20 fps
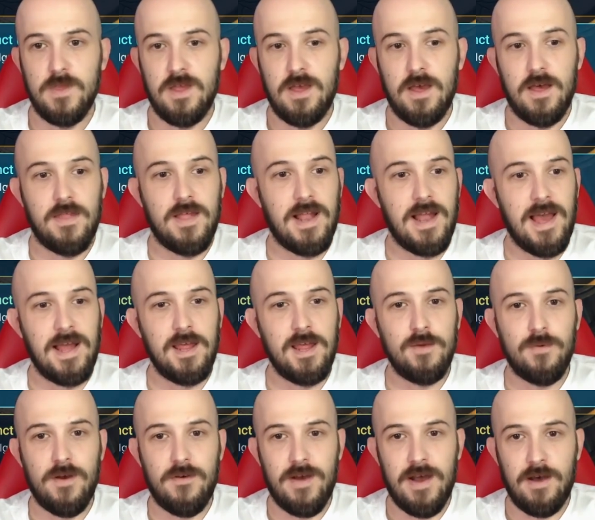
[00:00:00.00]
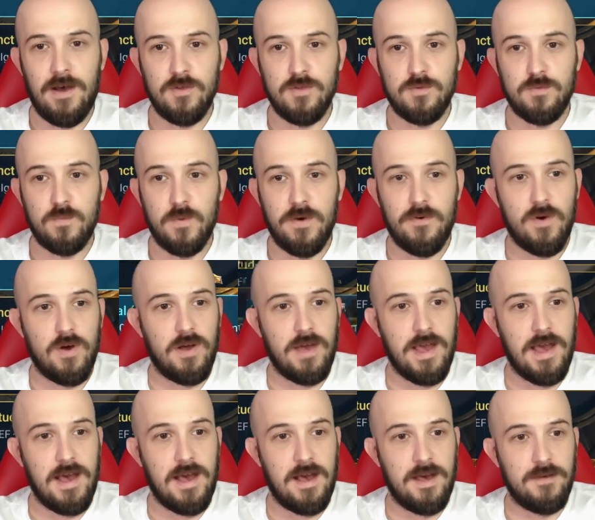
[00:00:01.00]
And then anywhere else where I
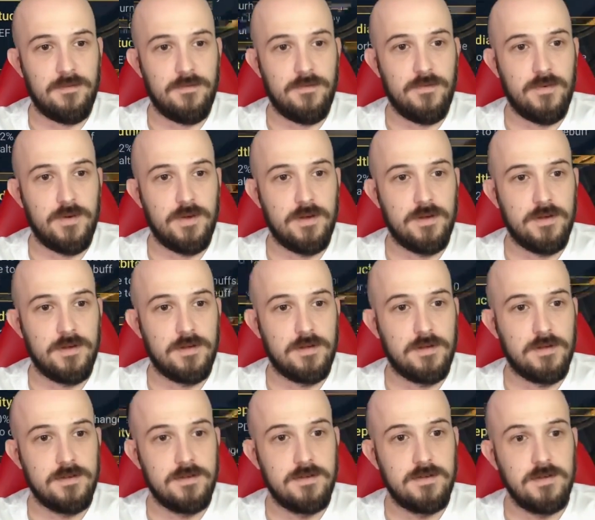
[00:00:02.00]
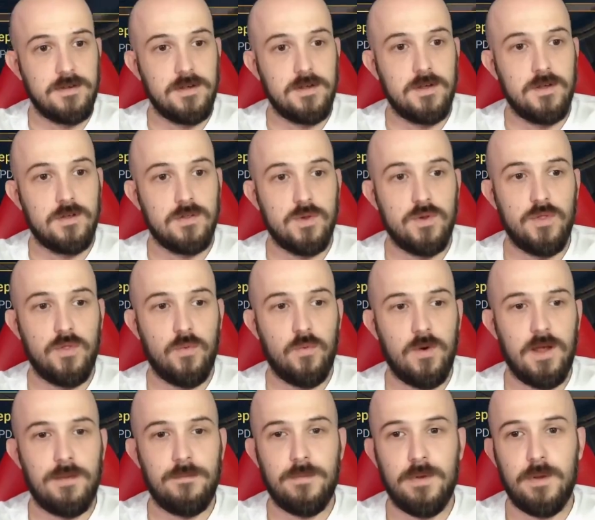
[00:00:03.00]
have another
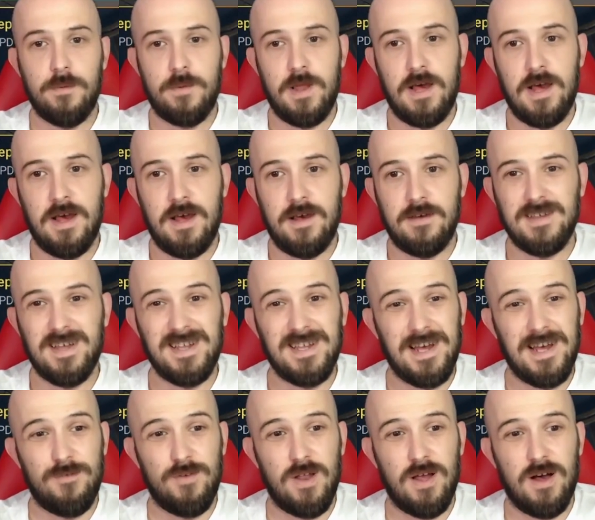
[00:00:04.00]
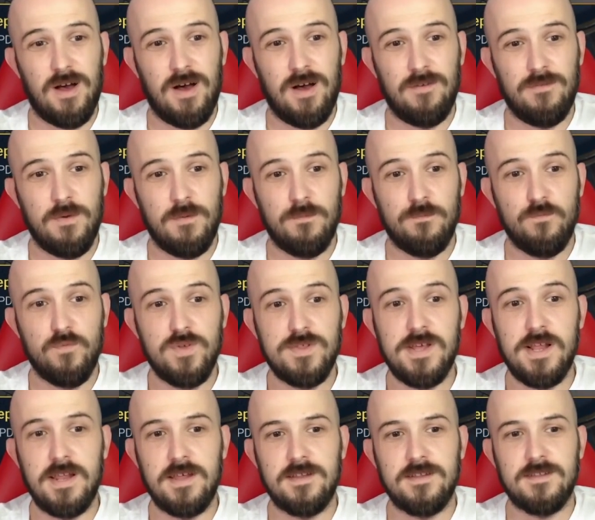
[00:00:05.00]
one that people tend to have a lot of,
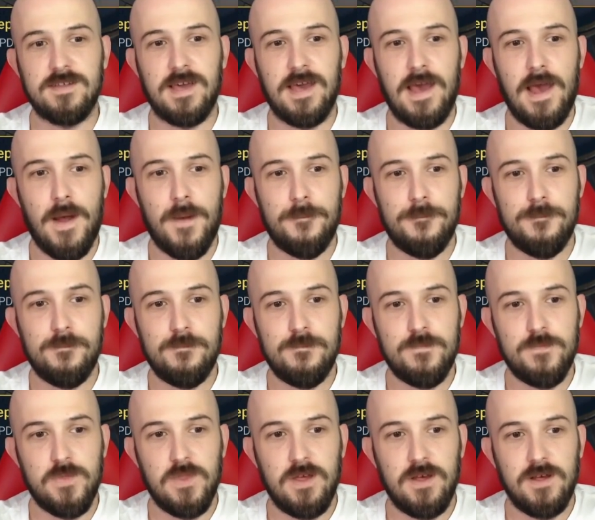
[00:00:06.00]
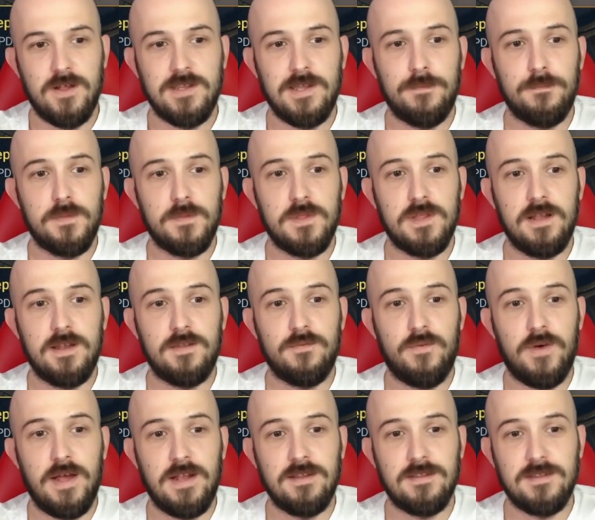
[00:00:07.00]
resilience gear. 10%
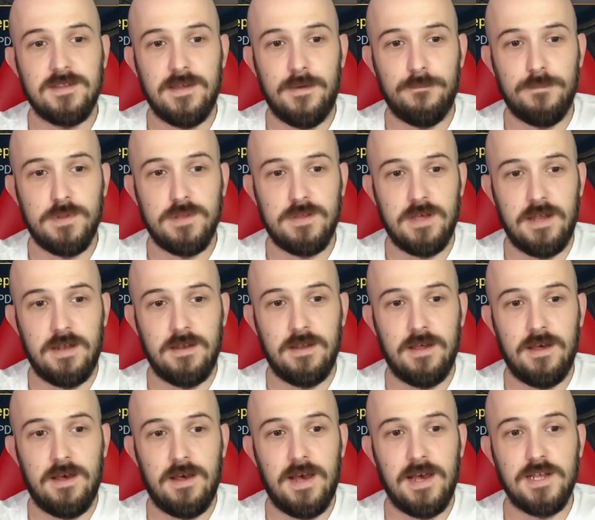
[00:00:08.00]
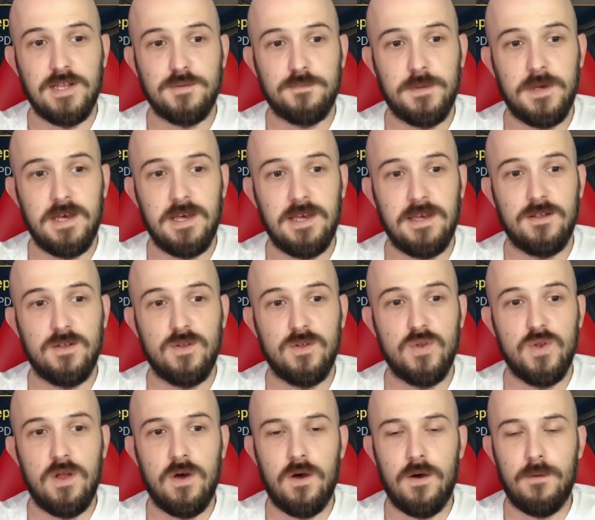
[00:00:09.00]
defense, 10% HP.
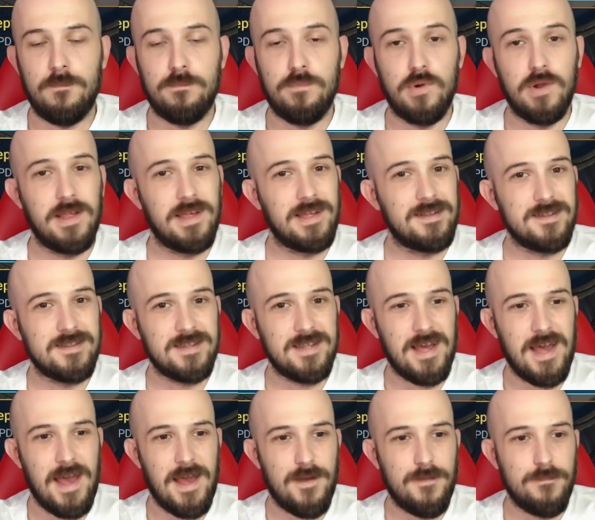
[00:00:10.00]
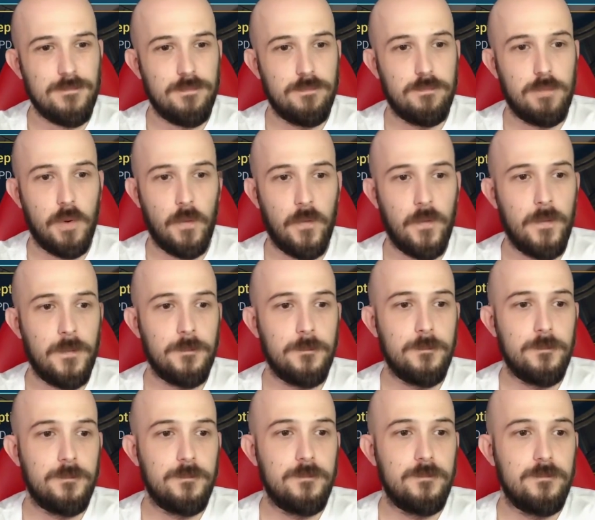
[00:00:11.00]
Not a brilliant set, but
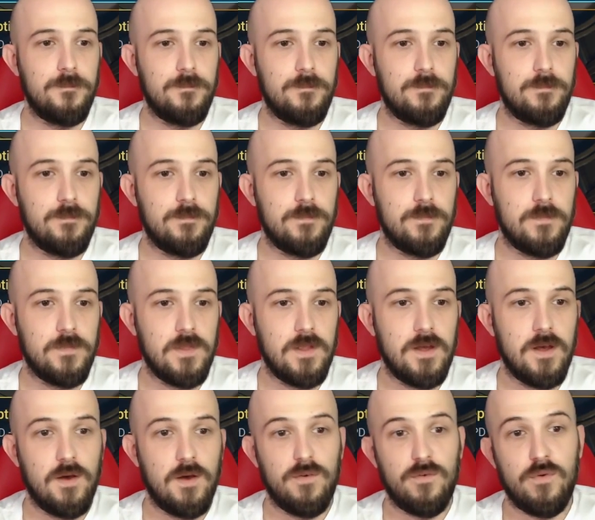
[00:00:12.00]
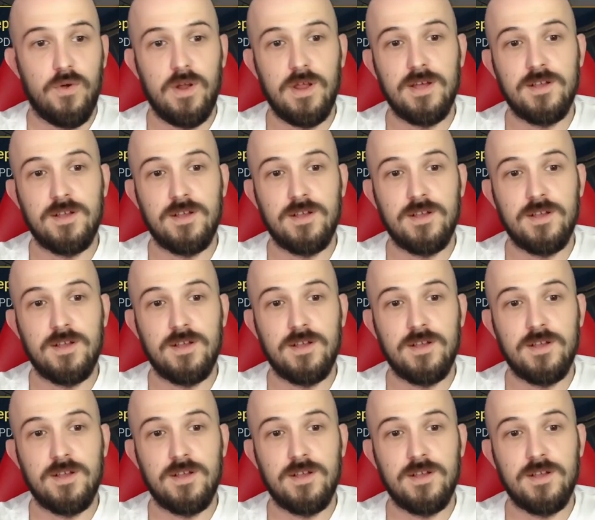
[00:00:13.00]
for only a